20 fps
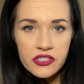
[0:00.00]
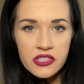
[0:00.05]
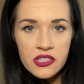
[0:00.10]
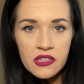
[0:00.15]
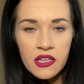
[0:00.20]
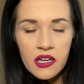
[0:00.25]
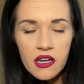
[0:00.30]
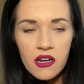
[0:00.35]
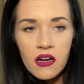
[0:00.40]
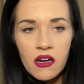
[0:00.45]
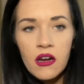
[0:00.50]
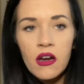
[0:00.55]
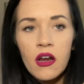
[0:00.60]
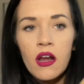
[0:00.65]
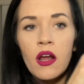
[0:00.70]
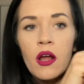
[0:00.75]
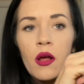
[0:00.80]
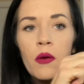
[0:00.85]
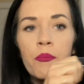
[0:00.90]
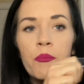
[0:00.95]
in there,
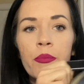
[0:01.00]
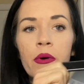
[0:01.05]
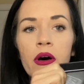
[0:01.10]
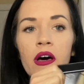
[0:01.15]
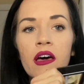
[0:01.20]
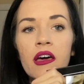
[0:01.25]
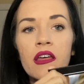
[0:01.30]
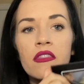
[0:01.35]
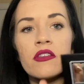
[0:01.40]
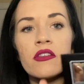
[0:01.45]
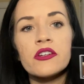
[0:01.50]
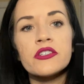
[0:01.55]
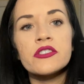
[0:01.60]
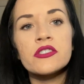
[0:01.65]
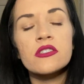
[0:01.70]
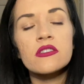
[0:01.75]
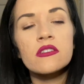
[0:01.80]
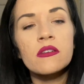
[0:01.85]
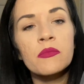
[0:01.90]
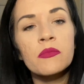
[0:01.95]
but there's
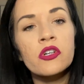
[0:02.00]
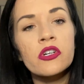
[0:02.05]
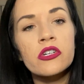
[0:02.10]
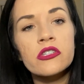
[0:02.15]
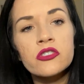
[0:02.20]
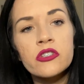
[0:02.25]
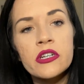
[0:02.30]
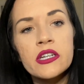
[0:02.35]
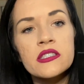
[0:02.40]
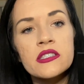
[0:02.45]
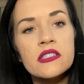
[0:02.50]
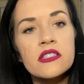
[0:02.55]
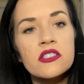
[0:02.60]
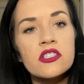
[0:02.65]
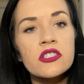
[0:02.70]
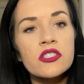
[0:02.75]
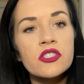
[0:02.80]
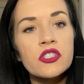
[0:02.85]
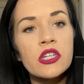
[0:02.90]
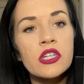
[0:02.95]
some good
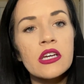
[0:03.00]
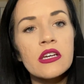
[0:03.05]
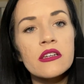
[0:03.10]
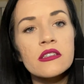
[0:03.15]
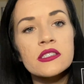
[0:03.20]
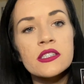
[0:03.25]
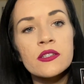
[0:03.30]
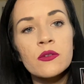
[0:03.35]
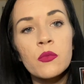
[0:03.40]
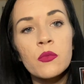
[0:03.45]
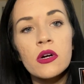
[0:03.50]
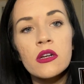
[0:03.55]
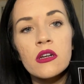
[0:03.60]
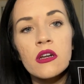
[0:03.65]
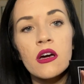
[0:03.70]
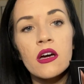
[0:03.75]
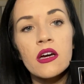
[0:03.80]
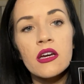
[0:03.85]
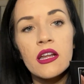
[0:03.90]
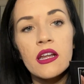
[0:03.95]
transition shades and
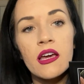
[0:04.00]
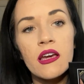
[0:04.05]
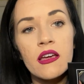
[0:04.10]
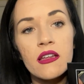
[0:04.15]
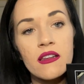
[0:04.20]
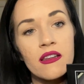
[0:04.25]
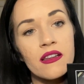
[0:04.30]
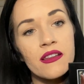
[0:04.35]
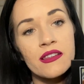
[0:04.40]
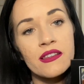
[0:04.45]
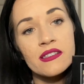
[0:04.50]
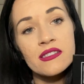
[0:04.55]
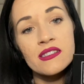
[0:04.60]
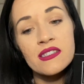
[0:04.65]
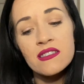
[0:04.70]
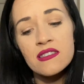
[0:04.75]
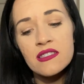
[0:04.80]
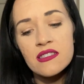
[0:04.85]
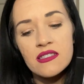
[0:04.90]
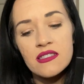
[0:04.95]
whatnot, and
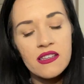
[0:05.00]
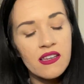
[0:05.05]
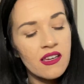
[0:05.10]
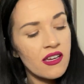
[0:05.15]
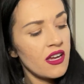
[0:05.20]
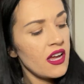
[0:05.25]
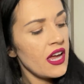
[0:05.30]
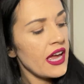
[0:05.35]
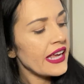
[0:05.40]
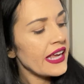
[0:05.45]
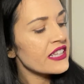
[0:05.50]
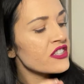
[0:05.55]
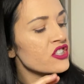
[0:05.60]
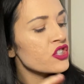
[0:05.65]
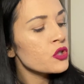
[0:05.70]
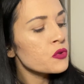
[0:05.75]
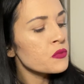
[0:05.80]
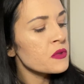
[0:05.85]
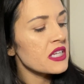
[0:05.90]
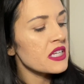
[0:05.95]
it's
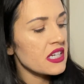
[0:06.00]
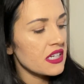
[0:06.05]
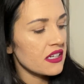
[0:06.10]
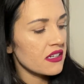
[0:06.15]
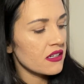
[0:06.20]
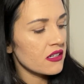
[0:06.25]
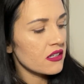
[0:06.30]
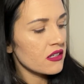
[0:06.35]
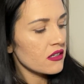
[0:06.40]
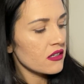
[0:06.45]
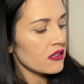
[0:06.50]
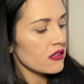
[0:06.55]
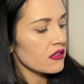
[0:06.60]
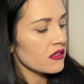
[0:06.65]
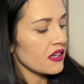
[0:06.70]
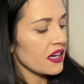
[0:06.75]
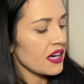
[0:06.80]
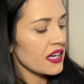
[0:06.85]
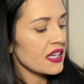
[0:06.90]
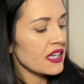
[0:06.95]
unique.
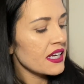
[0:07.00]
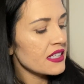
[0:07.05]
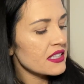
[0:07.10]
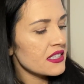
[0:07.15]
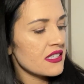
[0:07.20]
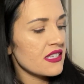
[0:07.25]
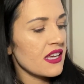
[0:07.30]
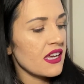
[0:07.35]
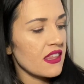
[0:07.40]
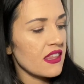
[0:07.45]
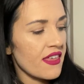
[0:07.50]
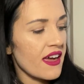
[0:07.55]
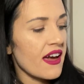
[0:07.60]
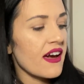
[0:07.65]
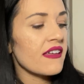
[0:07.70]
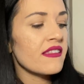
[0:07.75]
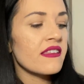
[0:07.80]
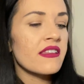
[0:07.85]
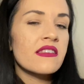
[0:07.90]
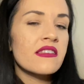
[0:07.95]
I can say
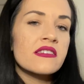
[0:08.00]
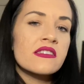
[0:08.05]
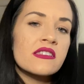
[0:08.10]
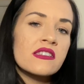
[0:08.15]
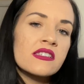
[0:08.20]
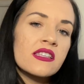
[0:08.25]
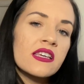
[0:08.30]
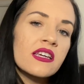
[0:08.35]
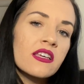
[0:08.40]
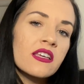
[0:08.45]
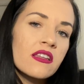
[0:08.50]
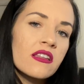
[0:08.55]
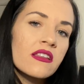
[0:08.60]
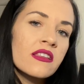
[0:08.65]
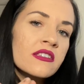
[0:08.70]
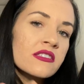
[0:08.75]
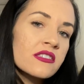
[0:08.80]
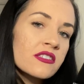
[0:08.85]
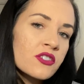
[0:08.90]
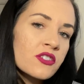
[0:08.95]
that. This is
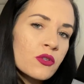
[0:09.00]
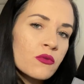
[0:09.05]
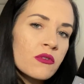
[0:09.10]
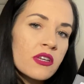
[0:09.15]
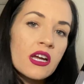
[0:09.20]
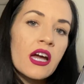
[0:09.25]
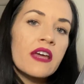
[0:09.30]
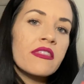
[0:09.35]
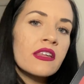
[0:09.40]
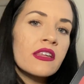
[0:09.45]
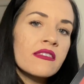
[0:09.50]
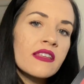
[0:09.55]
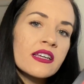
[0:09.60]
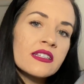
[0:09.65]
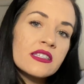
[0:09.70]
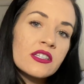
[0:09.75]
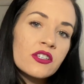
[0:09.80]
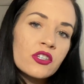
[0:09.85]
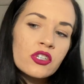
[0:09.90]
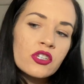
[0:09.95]
unique. I think they
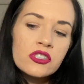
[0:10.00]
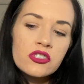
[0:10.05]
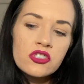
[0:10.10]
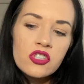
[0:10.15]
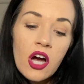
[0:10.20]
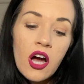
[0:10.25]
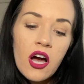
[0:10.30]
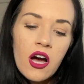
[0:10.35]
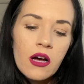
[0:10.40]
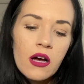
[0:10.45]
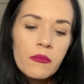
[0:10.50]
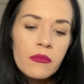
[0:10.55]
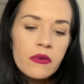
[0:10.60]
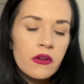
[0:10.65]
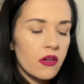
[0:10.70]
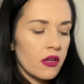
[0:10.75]
did a good job.